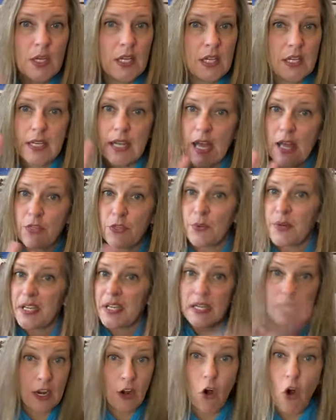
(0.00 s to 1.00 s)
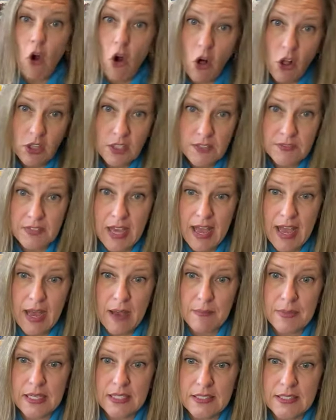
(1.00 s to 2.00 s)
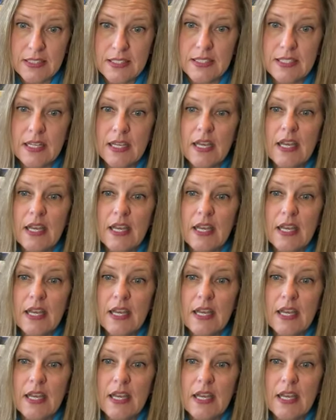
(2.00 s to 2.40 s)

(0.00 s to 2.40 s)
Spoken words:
not 3, not all of the habits.